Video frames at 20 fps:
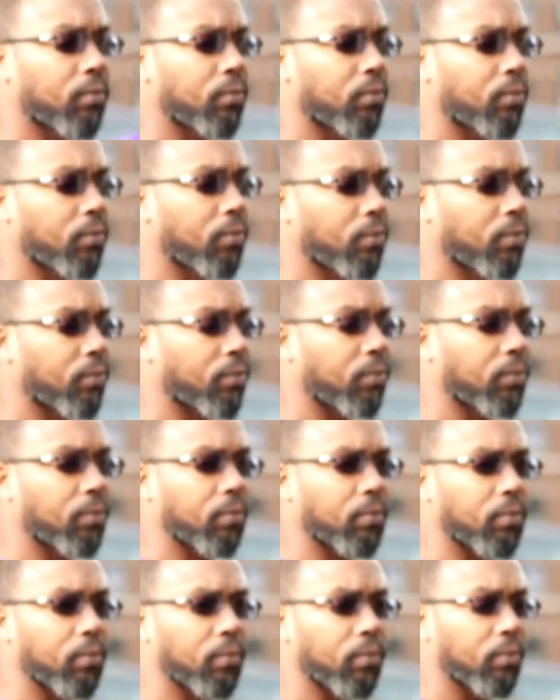
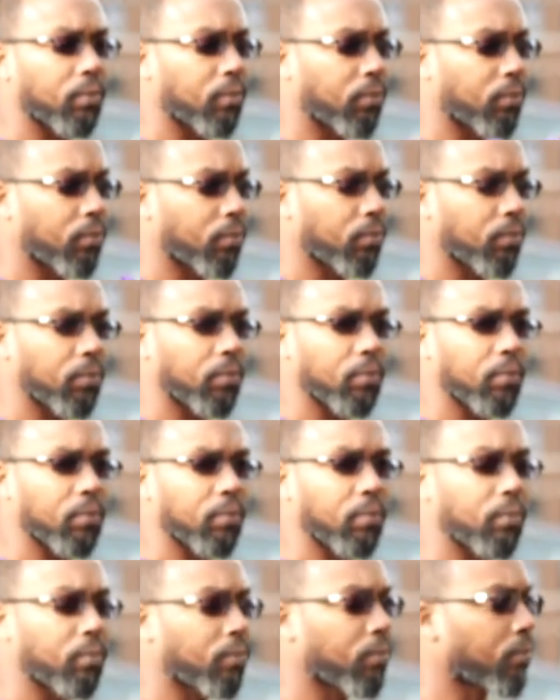
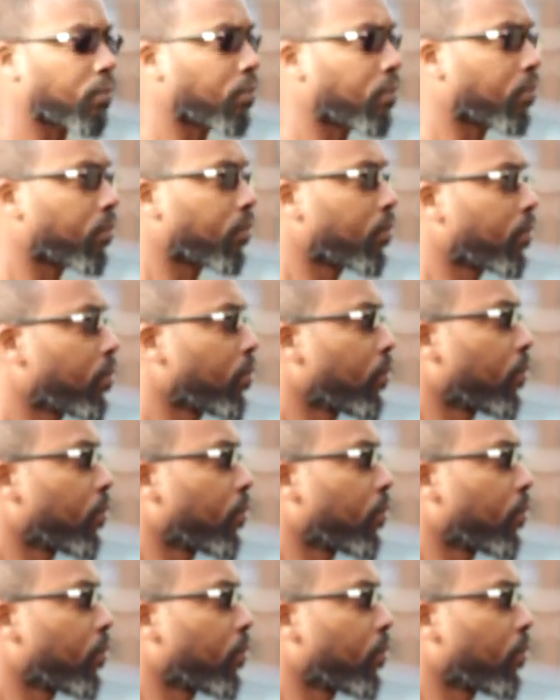(silent)